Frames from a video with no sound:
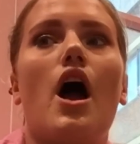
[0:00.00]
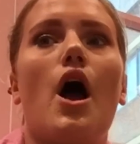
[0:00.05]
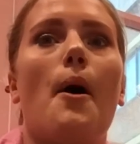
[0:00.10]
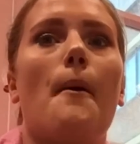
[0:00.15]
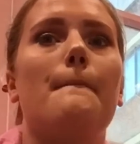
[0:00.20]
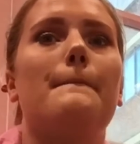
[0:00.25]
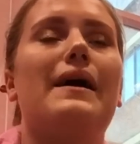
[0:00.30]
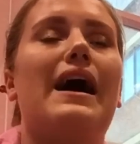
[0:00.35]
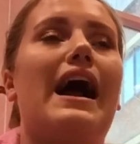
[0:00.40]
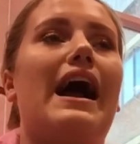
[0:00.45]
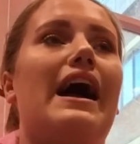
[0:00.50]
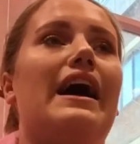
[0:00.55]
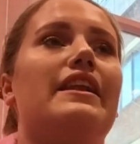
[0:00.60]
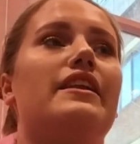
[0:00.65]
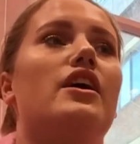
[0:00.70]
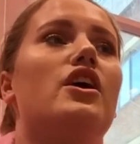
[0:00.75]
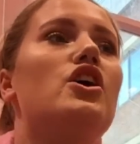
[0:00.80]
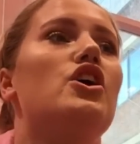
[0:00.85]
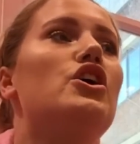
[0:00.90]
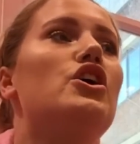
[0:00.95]
Um,
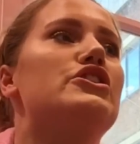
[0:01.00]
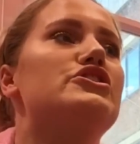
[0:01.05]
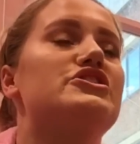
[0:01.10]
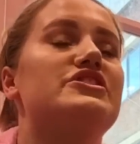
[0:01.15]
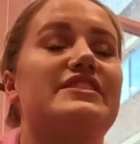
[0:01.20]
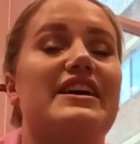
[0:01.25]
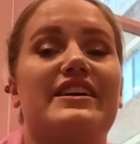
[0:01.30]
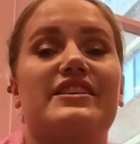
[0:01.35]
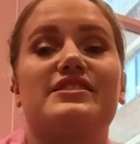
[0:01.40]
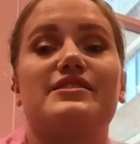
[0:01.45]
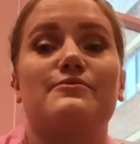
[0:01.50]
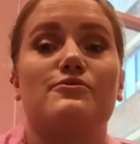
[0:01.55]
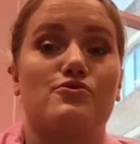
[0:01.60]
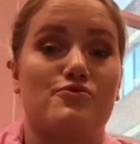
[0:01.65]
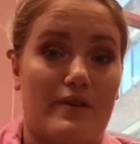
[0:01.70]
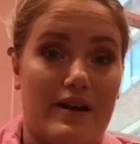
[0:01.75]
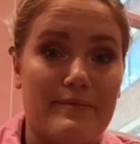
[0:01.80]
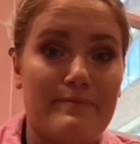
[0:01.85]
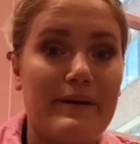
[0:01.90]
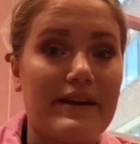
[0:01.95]
and she's taken some
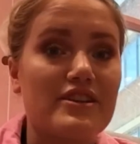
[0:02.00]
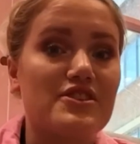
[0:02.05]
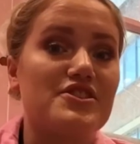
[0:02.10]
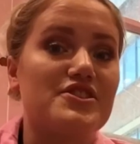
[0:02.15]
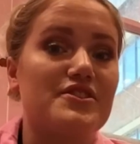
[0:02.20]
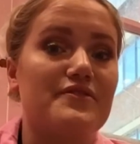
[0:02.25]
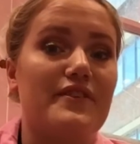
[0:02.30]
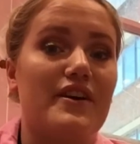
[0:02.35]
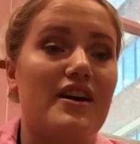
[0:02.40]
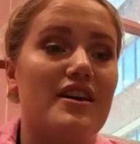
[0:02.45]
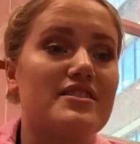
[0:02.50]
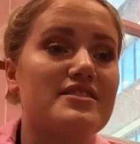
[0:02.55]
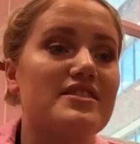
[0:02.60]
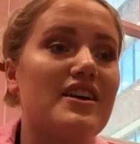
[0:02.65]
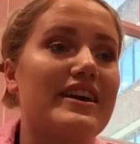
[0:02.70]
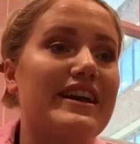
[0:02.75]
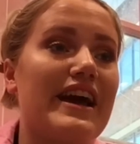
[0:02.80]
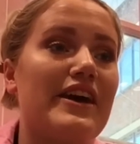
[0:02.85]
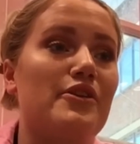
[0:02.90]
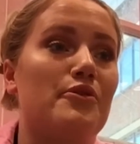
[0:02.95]
great pictures of us.
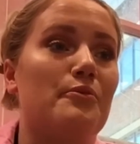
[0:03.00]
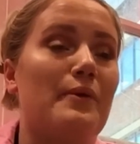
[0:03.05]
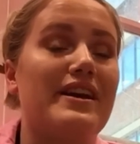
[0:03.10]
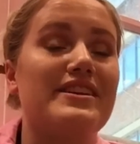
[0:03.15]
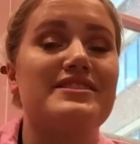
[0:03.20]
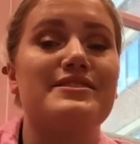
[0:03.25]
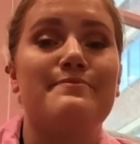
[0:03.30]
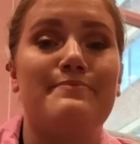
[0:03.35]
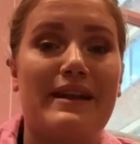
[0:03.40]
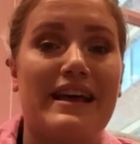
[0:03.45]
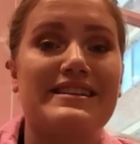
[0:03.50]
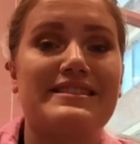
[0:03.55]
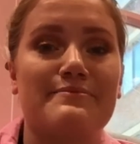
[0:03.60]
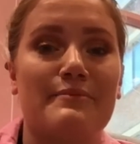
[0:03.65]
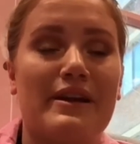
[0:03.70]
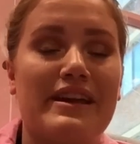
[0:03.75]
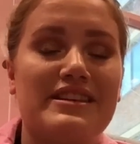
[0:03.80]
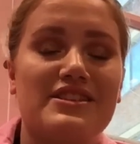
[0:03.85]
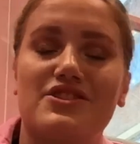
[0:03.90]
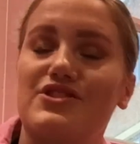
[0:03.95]
I cannot wait to bless
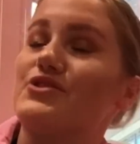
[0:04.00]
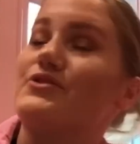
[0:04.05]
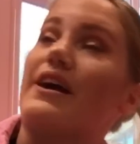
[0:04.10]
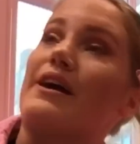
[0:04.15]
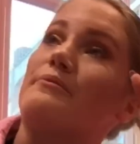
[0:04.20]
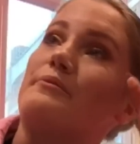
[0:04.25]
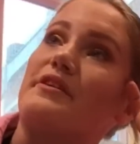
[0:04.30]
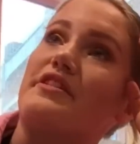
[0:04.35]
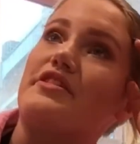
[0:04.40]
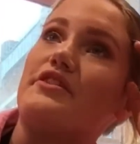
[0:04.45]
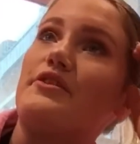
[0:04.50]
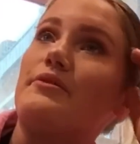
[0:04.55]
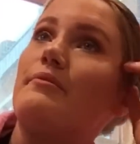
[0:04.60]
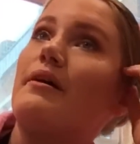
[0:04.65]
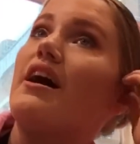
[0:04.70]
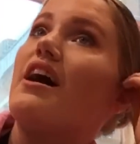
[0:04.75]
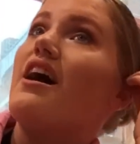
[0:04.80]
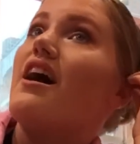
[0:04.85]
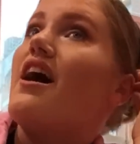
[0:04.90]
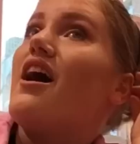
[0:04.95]
my Instagram with
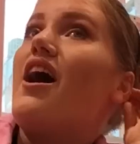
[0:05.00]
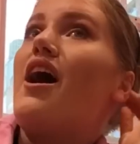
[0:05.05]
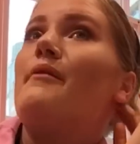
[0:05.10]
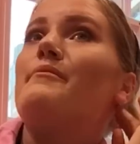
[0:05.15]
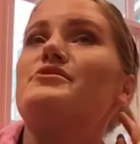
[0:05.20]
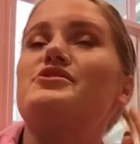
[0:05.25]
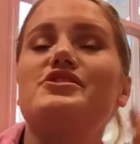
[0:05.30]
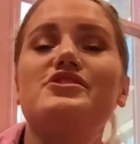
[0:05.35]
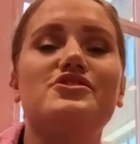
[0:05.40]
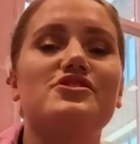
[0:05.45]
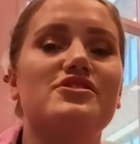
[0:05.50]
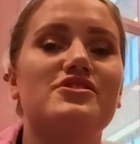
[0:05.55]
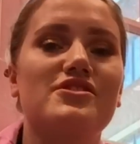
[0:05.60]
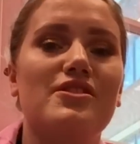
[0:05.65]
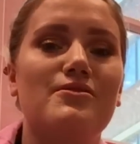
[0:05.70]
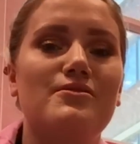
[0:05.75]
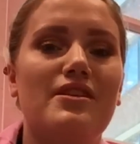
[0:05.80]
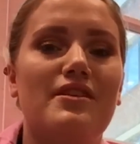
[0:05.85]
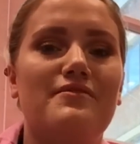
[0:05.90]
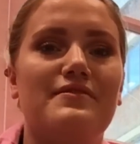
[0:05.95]
them. I and she's just
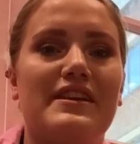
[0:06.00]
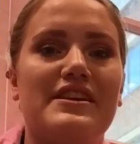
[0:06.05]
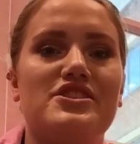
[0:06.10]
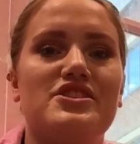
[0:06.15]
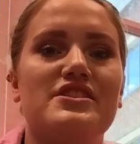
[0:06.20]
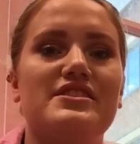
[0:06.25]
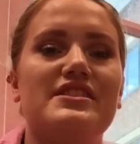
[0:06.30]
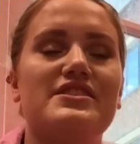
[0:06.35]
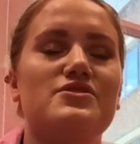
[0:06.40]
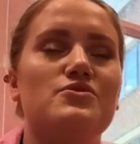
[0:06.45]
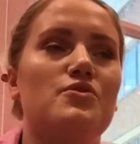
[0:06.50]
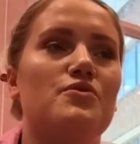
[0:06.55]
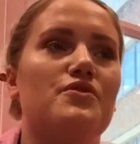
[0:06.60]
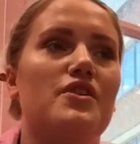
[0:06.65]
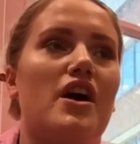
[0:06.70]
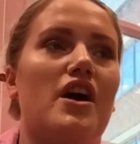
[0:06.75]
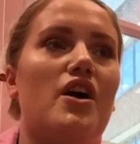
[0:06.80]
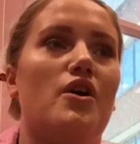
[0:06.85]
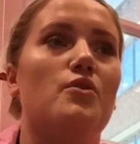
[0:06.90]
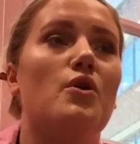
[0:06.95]
so lovely. She's that sort
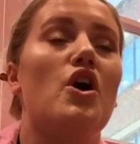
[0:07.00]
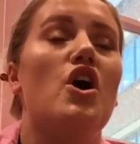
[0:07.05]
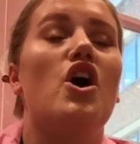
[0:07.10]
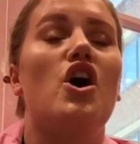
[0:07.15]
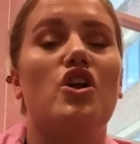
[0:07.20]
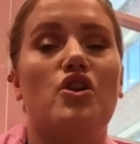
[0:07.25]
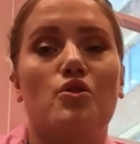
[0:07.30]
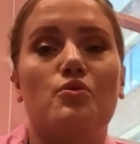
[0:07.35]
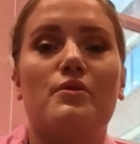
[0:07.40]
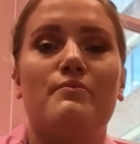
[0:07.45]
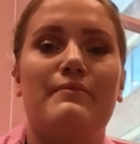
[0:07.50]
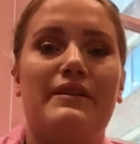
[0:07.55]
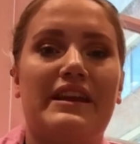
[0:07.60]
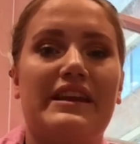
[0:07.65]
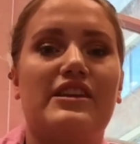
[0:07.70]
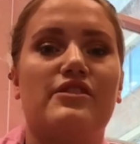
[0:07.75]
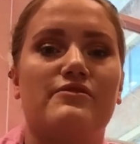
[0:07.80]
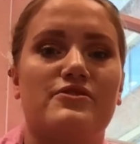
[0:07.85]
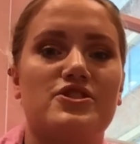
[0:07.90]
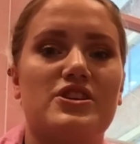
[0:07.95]
of girl, along with
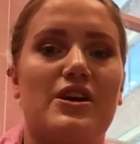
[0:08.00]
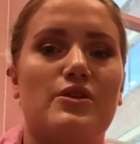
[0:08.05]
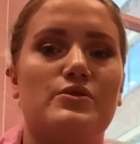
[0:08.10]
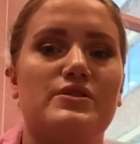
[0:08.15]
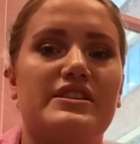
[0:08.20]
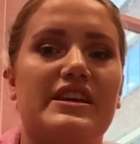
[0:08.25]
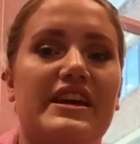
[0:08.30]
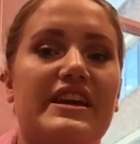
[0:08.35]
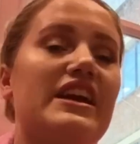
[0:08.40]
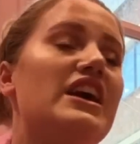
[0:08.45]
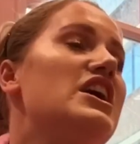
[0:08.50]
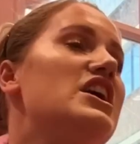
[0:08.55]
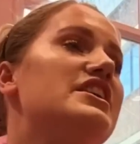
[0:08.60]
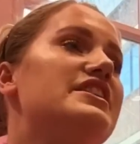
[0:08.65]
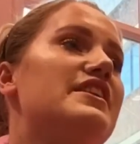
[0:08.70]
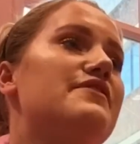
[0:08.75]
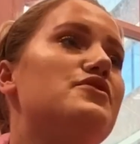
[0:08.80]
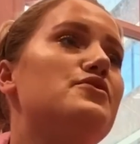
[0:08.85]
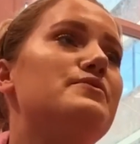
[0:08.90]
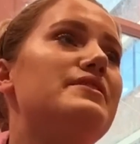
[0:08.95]
Malika and Chelsea.
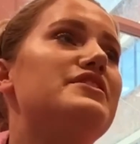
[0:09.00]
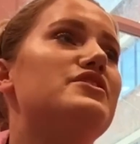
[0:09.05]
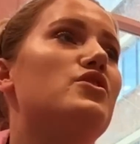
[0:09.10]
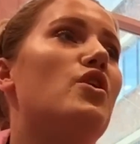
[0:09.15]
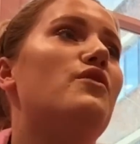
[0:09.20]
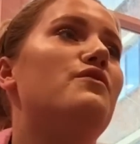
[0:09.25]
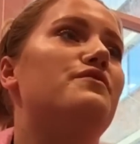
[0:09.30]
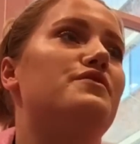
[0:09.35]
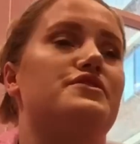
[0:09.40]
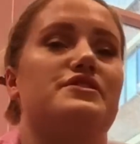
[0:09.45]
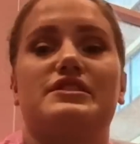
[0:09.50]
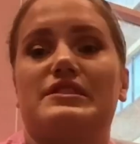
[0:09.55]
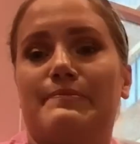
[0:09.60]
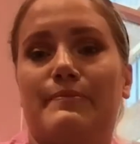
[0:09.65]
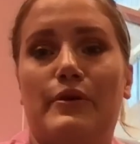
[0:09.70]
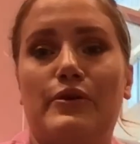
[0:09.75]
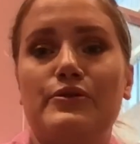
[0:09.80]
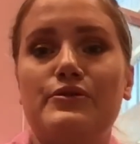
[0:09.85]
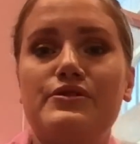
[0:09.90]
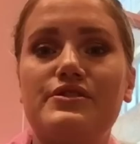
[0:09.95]
If you need a confidence
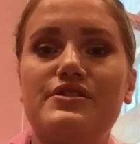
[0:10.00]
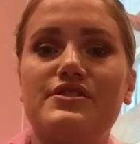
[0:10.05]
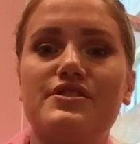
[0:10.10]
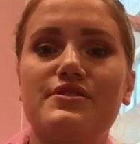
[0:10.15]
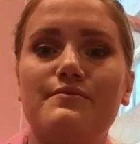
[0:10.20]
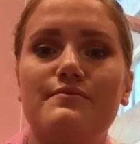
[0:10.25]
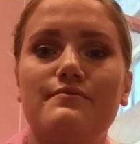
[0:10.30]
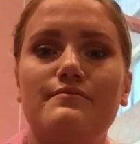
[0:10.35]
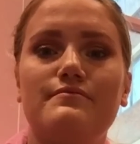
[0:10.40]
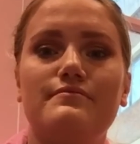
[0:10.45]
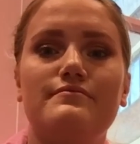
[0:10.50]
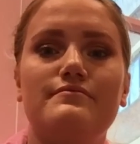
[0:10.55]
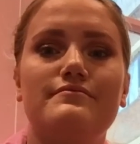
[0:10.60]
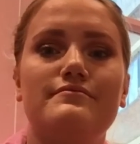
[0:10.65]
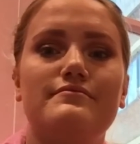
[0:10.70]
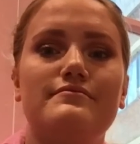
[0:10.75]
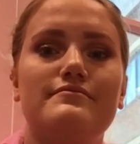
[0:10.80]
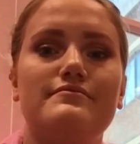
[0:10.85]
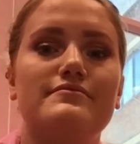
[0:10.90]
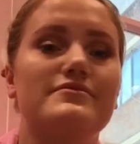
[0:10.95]
boost,
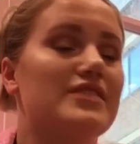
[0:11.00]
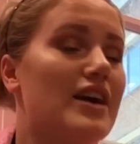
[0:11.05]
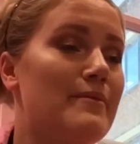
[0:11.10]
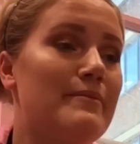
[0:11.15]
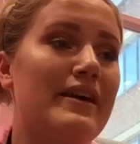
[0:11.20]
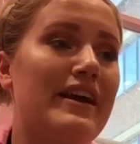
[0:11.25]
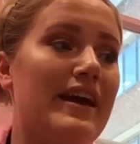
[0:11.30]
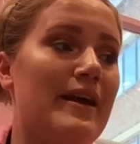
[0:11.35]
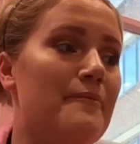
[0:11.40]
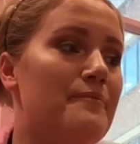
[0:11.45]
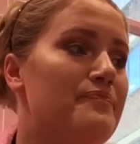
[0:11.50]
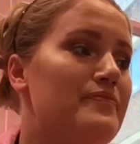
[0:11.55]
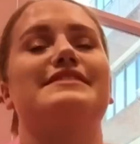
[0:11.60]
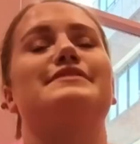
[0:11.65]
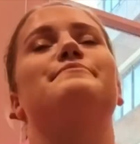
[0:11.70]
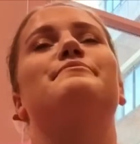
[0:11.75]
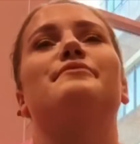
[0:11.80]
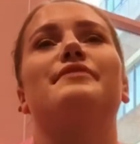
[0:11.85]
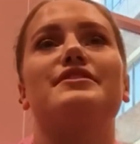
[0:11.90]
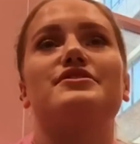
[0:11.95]
come here. Come here.
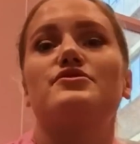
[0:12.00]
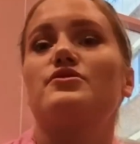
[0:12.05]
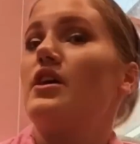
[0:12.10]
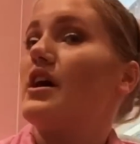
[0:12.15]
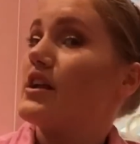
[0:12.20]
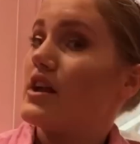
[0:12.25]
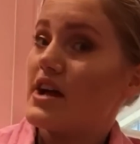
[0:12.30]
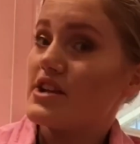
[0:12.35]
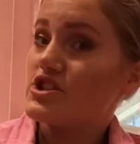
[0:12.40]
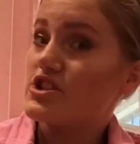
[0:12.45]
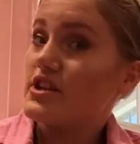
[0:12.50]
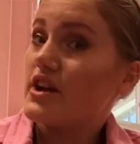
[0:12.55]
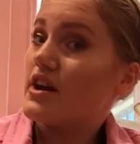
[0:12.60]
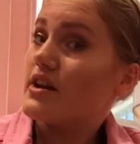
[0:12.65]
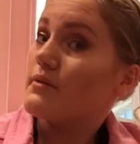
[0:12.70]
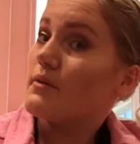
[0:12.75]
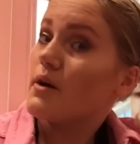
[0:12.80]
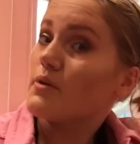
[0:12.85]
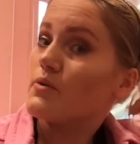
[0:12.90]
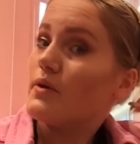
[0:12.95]
Inspirational. And actually, I,
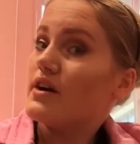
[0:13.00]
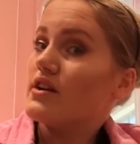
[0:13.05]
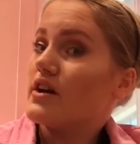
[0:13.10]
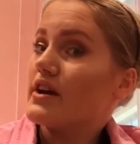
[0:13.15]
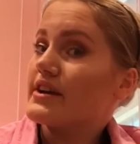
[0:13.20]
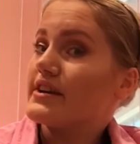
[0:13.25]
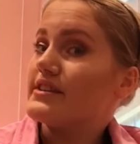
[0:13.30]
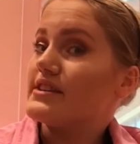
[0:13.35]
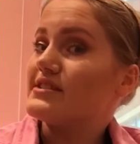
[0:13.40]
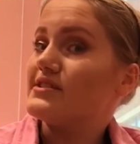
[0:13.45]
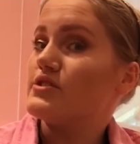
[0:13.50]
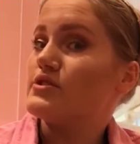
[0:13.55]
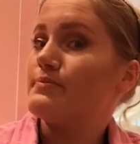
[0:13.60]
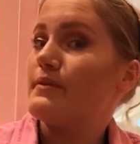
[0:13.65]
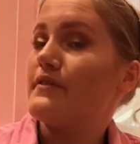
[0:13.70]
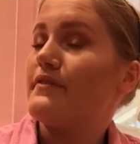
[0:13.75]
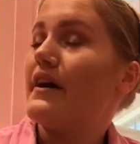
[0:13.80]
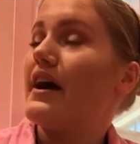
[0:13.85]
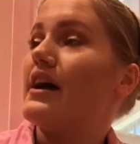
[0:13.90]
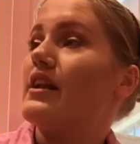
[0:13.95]
am quite liking this loose
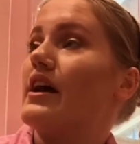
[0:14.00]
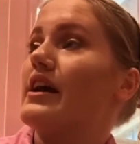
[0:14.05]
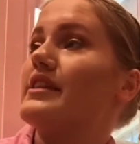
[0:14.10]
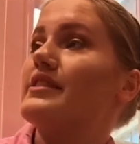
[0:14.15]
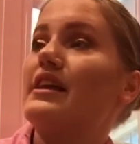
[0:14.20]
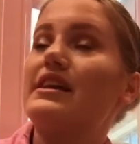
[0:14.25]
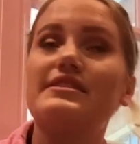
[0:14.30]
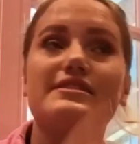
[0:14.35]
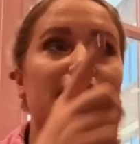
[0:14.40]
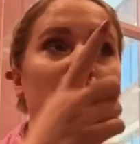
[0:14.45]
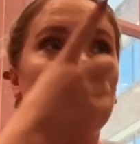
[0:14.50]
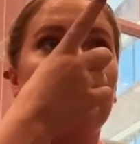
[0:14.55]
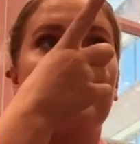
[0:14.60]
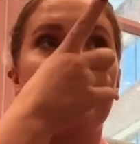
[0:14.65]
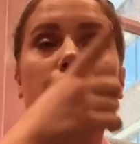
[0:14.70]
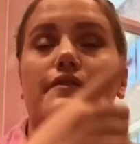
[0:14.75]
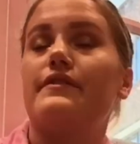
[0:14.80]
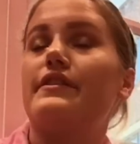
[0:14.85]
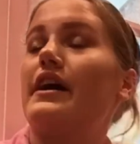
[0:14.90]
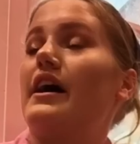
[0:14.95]
bit of hair. Like in that
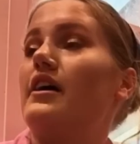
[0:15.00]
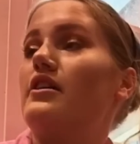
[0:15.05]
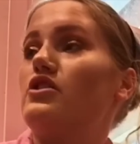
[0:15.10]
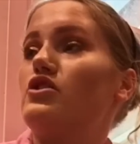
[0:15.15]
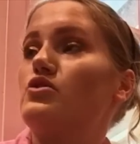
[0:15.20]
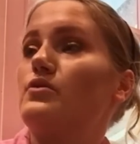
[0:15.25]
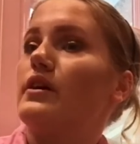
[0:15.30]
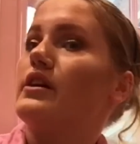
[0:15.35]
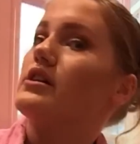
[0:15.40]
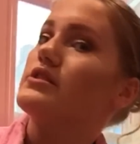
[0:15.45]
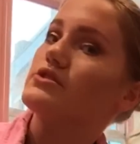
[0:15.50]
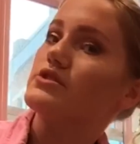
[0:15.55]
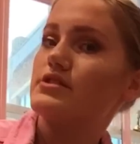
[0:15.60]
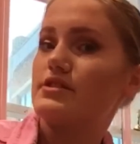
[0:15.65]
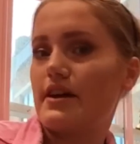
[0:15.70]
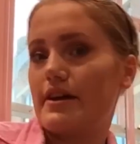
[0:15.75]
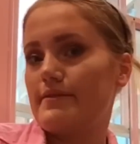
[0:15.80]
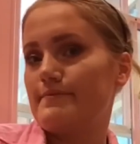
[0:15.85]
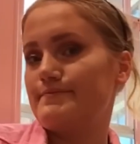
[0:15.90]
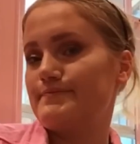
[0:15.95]
selfie over there, it quite nice. Just
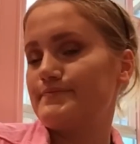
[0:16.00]
like.